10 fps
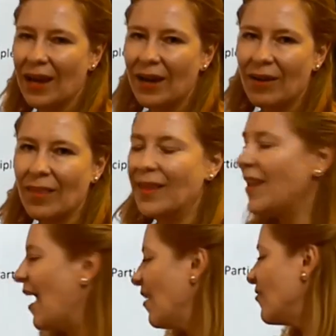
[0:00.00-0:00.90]

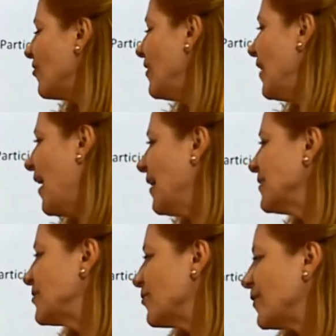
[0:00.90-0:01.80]
early every day.
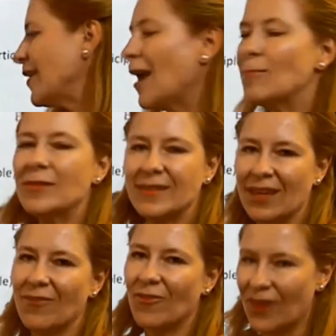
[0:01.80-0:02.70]
So get up is
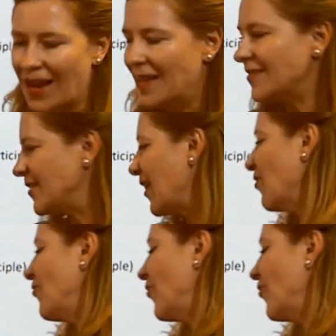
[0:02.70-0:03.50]
a phrasal